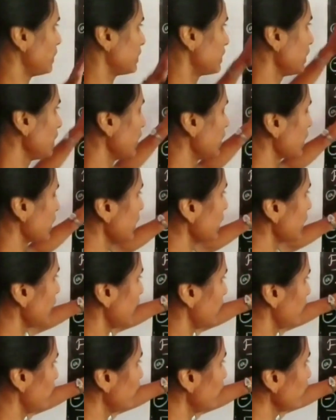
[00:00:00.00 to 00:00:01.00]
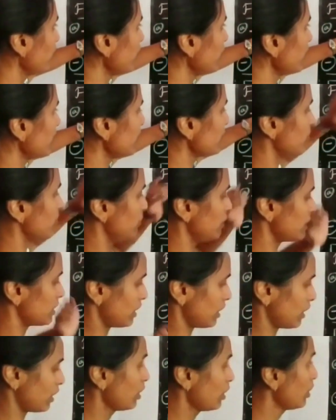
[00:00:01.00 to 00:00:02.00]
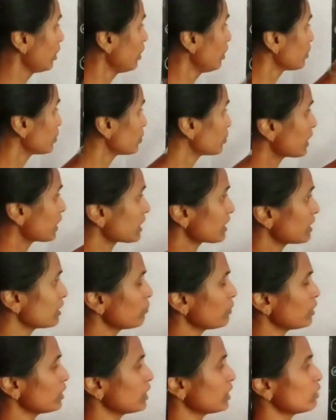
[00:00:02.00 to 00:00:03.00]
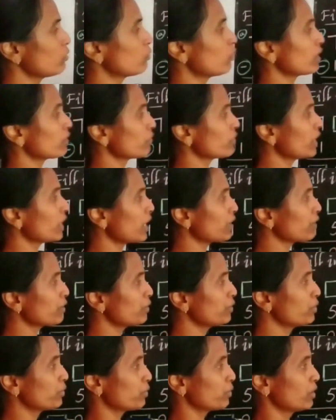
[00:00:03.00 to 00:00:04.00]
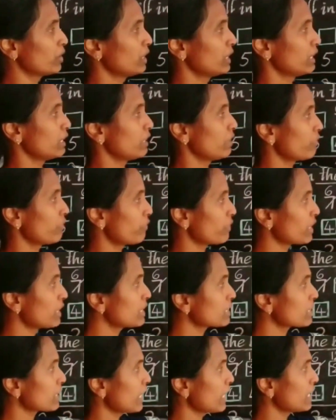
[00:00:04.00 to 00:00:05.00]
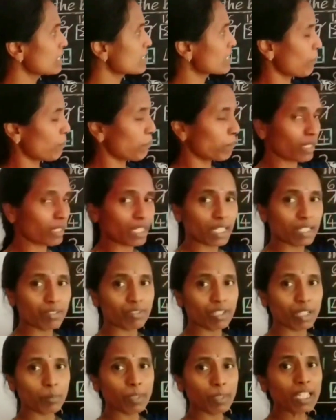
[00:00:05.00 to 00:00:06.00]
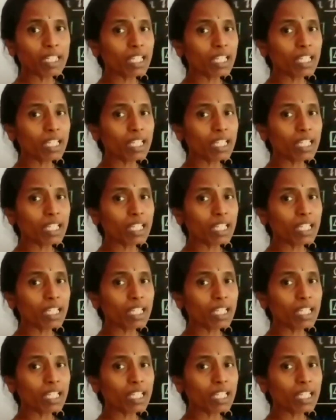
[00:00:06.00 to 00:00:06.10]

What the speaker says: Here again, miniend is missing. To get the miniend, what we have to do? Difference and subtrahend will be